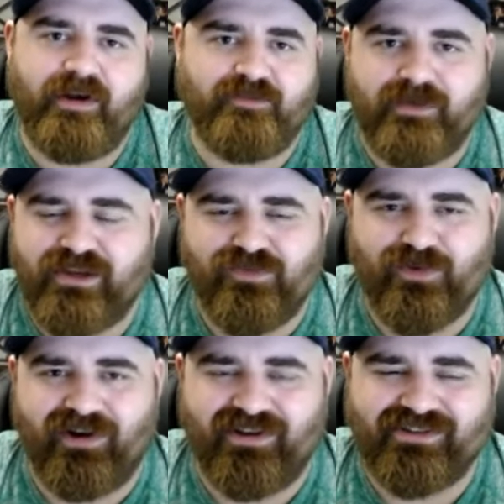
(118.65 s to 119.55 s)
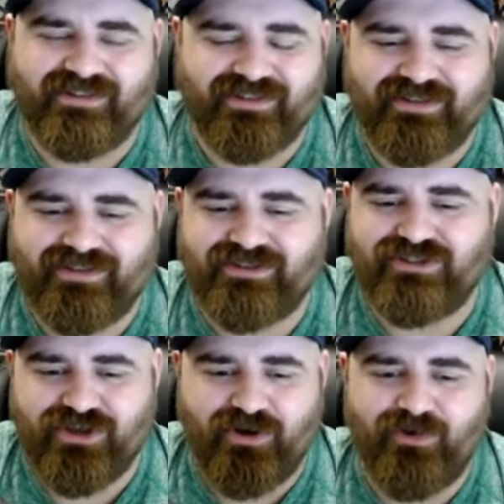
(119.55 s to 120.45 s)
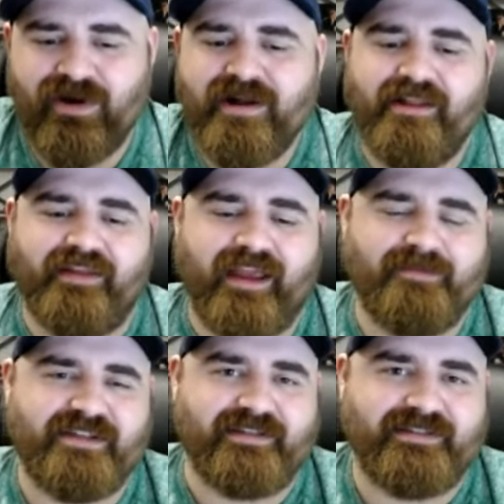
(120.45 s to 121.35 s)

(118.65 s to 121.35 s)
As many of you are listening to this show, the game is at